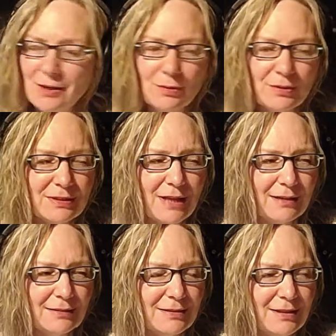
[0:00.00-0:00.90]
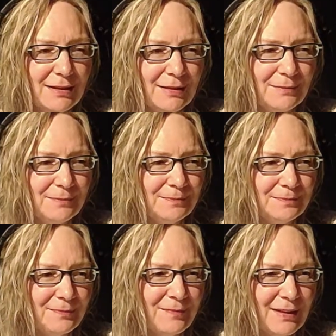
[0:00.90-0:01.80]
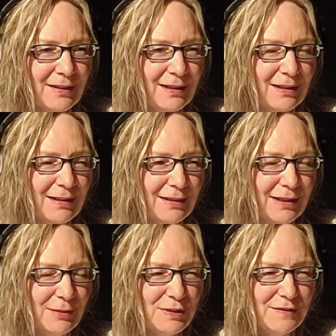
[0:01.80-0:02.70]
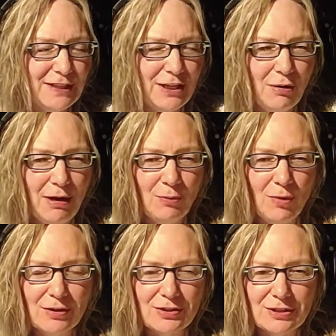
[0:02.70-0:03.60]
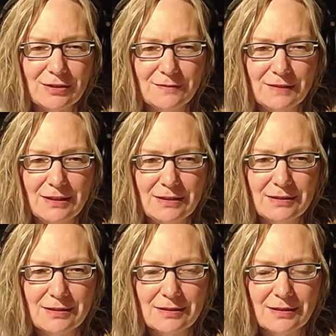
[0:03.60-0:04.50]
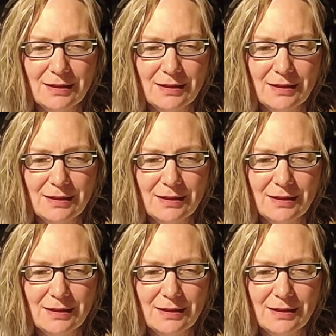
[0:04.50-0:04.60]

Well, there's that. It was a video I watched of these